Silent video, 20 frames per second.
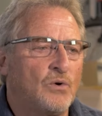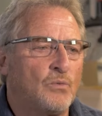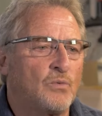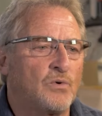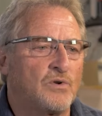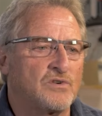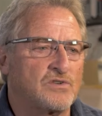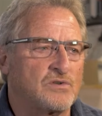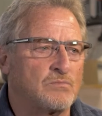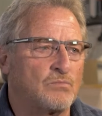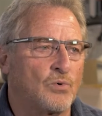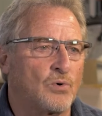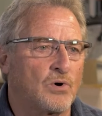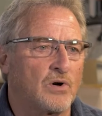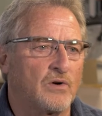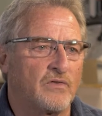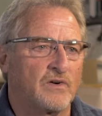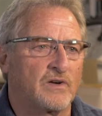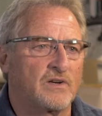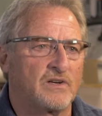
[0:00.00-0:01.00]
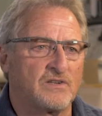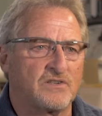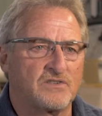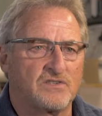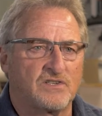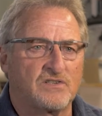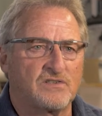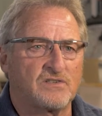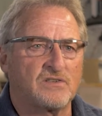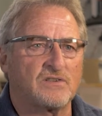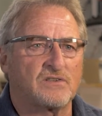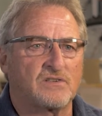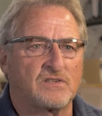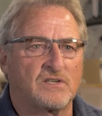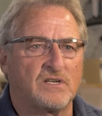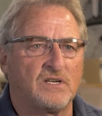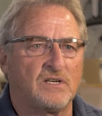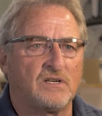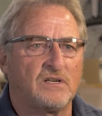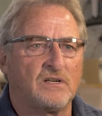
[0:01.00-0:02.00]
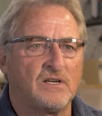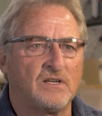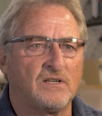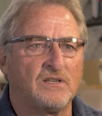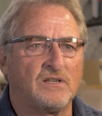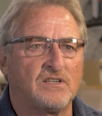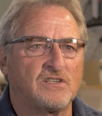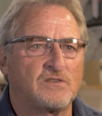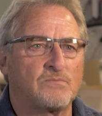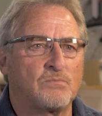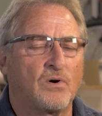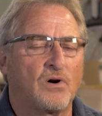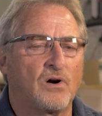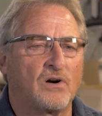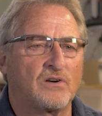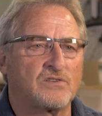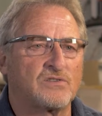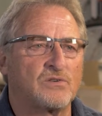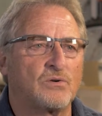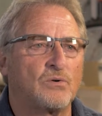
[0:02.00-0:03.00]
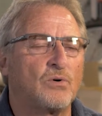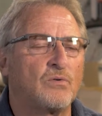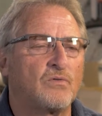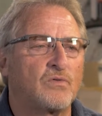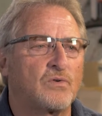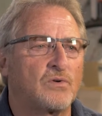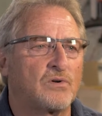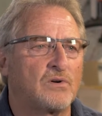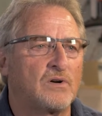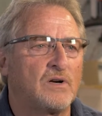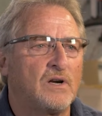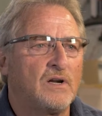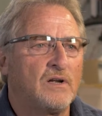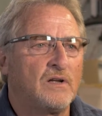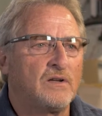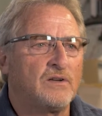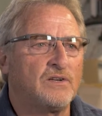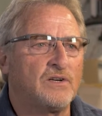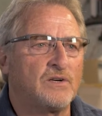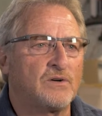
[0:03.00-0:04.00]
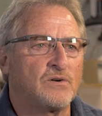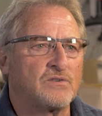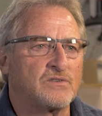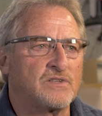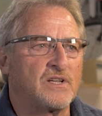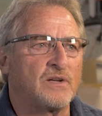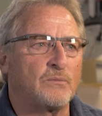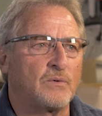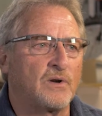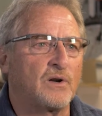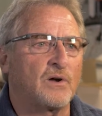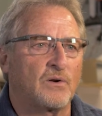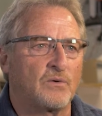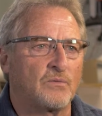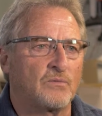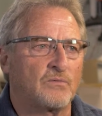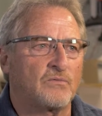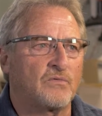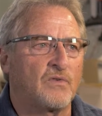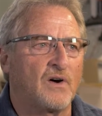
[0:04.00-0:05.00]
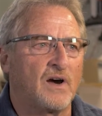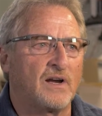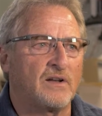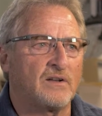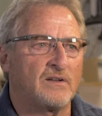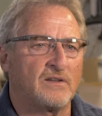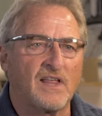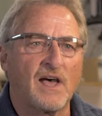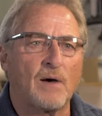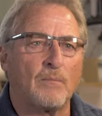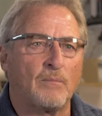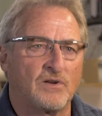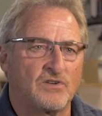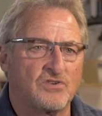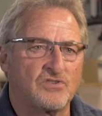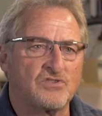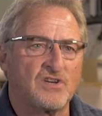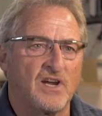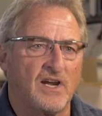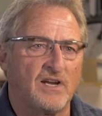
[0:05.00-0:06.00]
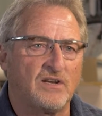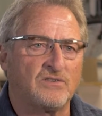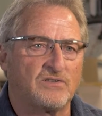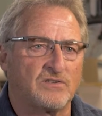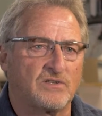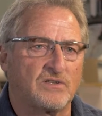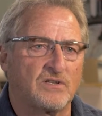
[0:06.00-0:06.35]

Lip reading: where there's more of a consistency in these parts. So over years, we don't find that much change